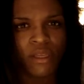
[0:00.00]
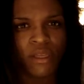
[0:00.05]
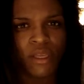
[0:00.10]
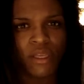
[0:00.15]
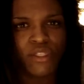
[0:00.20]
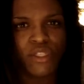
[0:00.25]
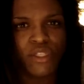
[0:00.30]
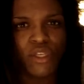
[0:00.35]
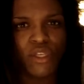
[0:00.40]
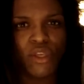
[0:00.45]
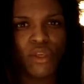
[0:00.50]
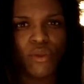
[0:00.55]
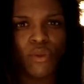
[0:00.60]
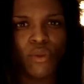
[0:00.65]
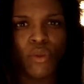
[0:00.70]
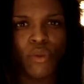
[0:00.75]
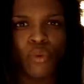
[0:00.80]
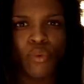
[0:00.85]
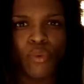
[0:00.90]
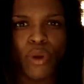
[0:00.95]
'cause
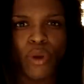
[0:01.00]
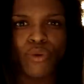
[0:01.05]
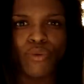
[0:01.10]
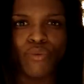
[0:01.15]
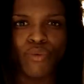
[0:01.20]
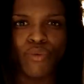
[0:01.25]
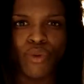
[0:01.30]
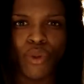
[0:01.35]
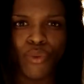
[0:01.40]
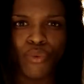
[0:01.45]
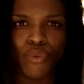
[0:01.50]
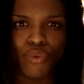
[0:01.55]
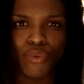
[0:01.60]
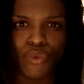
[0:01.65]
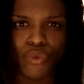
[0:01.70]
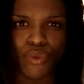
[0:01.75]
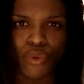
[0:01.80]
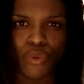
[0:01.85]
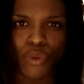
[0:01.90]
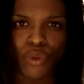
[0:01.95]
you were no
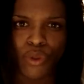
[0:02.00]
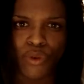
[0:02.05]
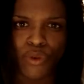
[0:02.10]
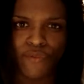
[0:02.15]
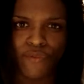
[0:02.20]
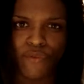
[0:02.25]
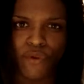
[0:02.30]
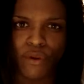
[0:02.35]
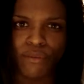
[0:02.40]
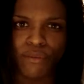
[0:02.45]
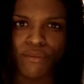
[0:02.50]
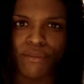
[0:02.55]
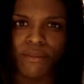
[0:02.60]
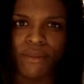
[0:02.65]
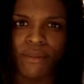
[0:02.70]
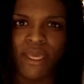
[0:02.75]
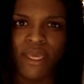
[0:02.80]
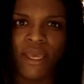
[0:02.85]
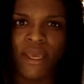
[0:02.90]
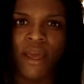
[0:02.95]
good for
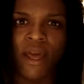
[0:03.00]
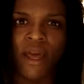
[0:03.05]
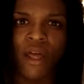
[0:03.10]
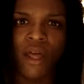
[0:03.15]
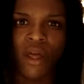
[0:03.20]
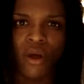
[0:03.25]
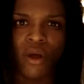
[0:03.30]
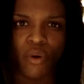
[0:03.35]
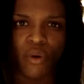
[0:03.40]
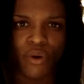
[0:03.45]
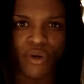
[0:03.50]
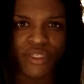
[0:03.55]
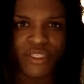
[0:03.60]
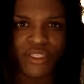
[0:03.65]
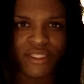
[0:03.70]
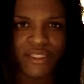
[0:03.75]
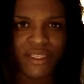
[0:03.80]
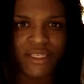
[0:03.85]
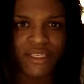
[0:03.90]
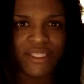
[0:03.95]
me or
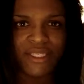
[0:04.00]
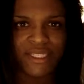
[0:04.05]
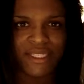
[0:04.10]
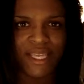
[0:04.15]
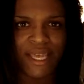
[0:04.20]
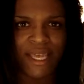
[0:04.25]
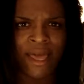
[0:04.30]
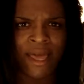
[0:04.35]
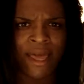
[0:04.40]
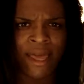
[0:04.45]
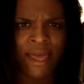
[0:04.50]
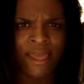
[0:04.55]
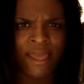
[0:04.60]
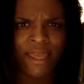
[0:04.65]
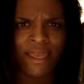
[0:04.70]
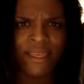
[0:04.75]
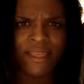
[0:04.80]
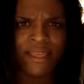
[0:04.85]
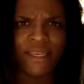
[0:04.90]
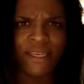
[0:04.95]

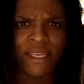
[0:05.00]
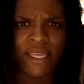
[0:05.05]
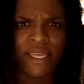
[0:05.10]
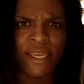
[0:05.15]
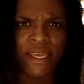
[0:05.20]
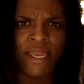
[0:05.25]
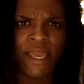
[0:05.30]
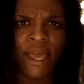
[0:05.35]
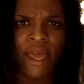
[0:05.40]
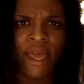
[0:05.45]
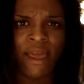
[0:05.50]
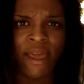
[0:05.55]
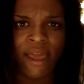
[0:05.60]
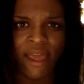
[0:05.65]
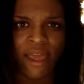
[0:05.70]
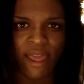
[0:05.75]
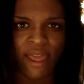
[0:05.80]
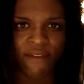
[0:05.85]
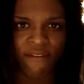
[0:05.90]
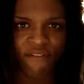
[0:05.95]
society,
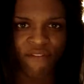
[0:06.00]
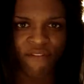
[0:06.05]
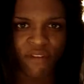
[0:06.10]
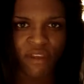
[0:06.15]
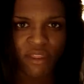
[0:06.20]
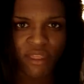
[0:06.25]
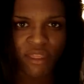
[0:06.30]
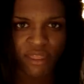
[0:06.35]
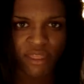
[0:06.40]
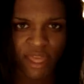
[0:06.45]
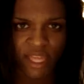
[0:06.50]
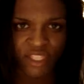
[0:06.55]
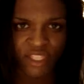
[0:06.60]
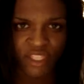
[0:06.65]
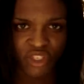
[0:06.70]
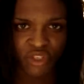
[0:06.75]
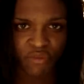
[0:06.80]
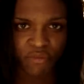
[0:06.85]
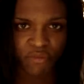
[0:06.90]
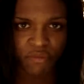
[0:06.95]
and for
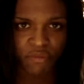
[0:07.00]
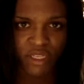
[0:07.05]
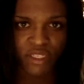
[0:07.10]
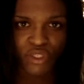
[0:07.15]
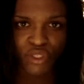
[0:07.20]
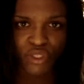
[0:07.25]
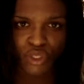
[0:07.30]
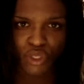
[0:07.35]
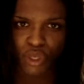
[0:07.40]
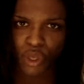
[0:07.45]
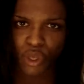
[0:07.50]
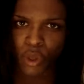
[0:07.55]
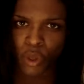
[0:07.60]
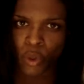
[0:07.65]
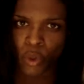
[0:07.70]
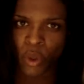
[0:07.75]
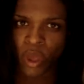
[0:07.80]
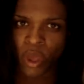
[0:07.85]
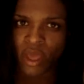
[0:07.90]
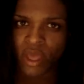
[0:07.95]
that you must
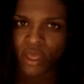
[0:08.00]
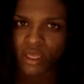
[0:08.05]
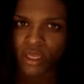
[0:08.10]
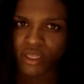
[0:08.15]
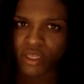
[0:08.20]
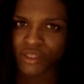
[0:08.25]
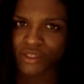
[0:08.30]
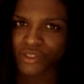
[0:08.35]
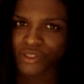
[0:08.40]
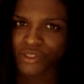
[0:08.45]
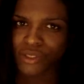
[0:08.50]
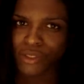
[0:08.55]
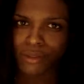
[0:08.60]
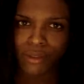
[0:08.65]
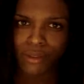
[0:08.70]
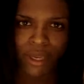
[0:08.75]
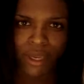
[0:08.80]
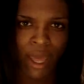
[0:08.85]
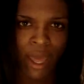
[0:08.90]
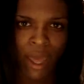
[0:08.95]
go, 'cause you're
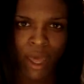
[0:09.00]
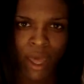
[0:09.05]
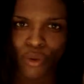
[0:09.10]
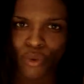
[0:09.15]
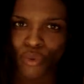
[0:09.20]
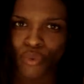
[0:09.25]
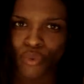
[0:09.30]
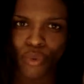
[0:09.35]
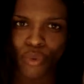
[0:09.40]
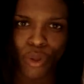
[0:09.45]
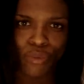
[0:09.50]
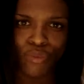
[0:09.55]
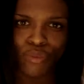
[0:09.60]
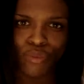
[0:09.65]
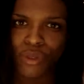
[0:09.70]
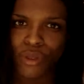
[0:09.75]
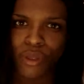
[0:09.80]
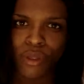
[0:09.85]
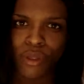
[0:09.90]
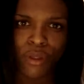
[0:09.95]
not
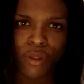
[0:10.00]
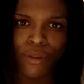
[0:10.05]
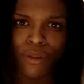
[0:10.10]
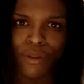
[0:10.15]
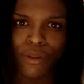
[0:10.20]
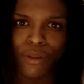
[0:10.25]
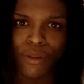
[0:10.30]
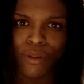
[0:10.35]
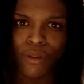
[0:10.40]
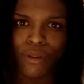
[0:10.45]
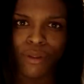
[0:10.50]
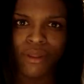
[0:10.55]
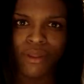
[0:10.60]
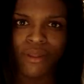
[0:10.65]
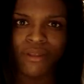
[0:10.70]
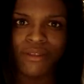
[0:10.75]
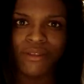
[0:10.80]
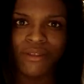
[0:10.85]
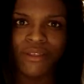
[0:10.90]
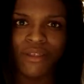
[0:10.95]

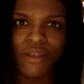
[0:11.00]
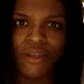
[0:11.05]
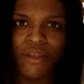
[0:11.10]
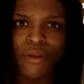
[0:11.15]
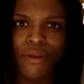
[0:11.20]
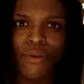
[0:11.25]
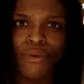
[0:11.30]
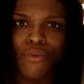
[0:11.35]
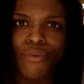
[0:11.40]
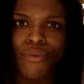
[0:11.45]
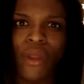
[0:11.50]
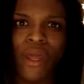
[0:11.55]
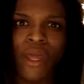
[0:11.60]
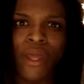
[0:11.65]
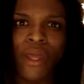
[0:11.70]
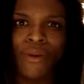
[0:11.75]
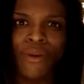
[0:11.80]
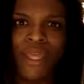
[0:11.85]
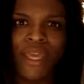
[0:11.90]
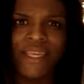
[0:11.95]
wanted
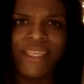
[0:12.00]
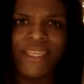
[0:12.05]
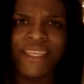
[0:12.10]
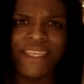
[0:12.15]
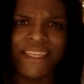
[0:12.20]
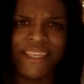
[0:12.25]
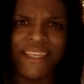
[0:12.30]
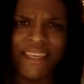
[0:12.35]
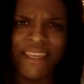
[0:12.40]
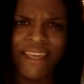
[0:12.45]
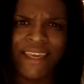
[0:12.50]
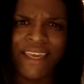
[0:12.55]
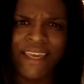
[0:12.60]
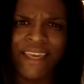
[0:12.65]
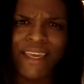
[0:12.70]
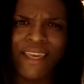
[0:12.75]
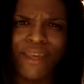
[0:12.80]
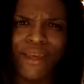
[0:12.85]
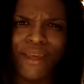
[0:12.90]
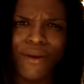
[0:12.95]
around
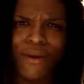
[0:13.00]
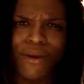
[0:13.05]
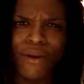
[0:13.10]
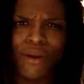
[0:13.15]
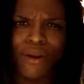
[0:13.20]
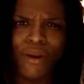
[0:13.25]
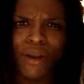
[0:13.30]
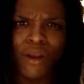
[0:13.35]
here,